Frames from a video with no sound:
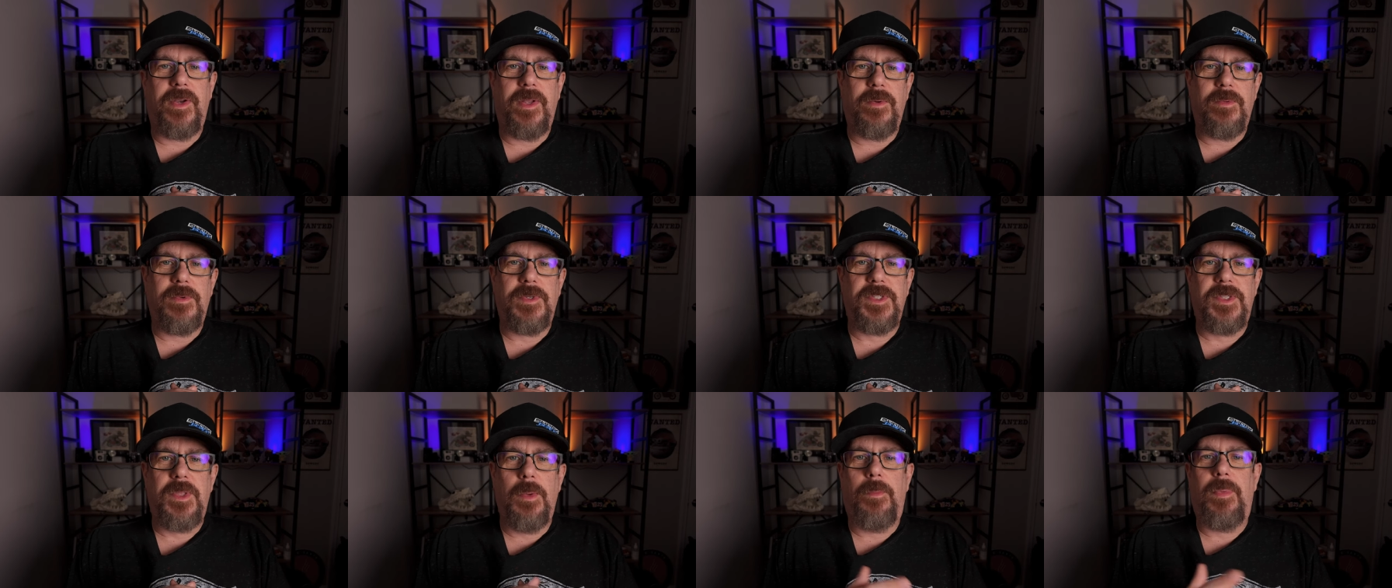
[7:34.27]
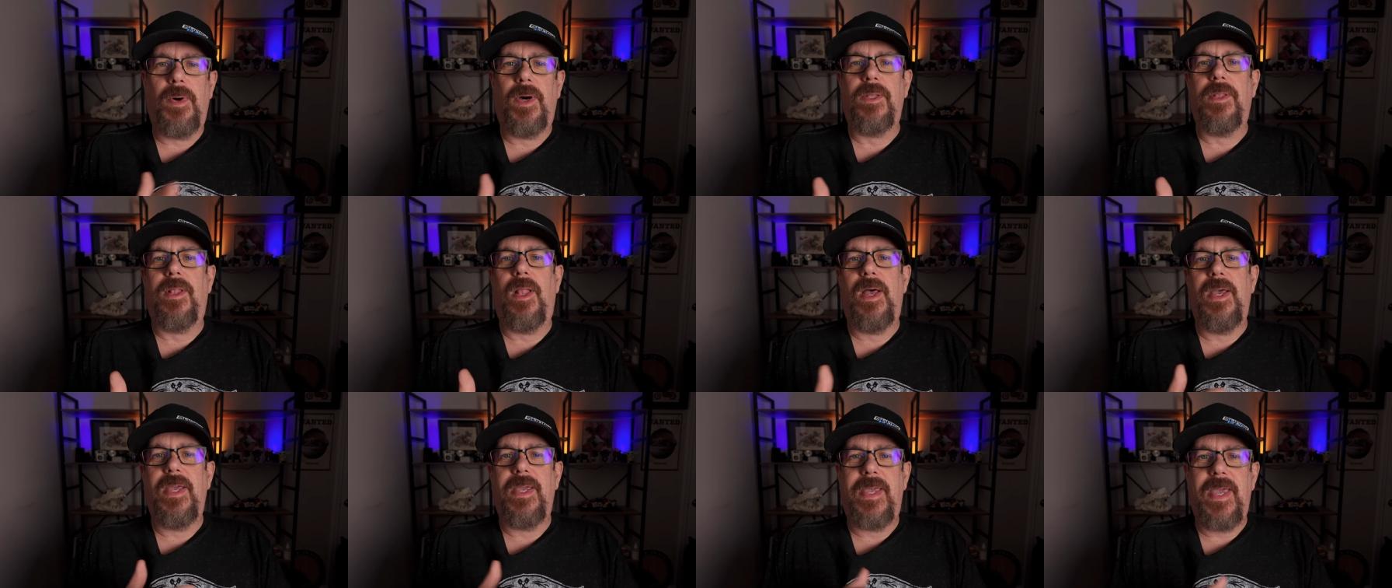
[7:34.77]
It was the Bud
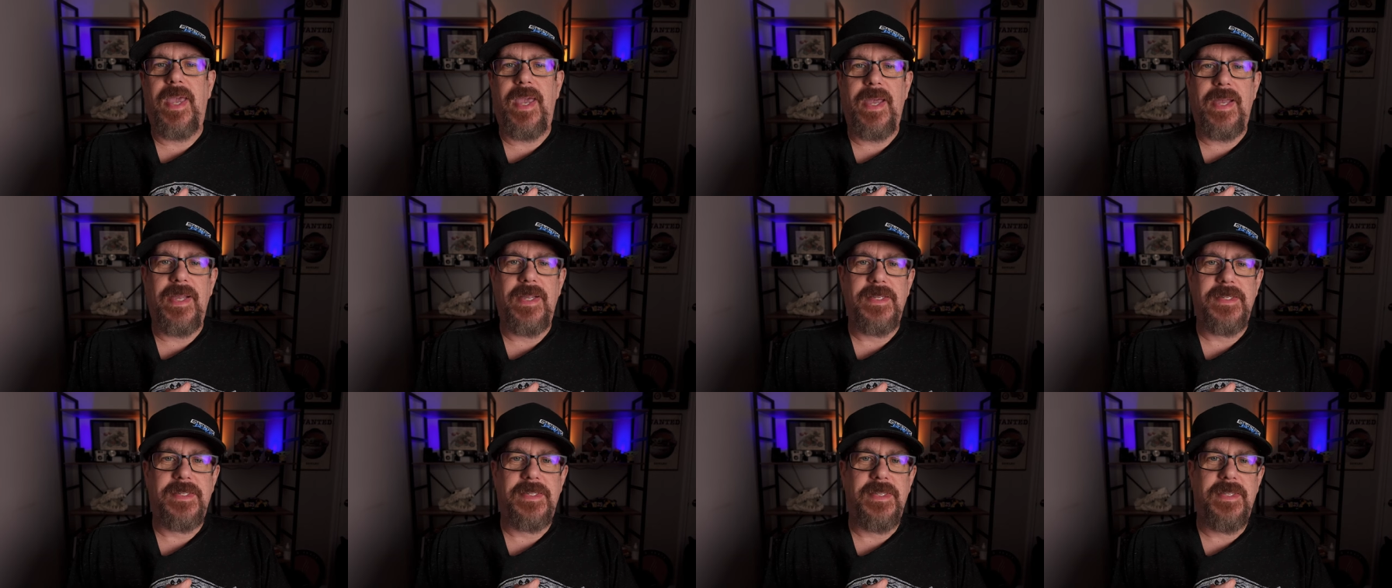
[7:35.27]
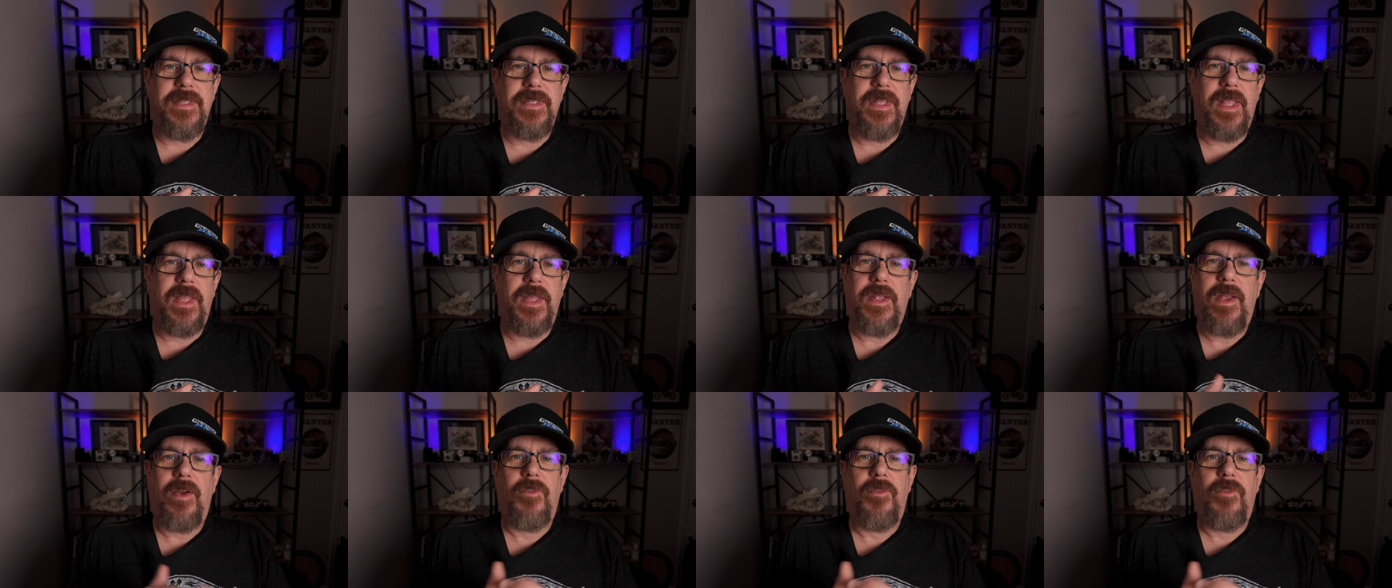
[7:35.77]
Light cans, and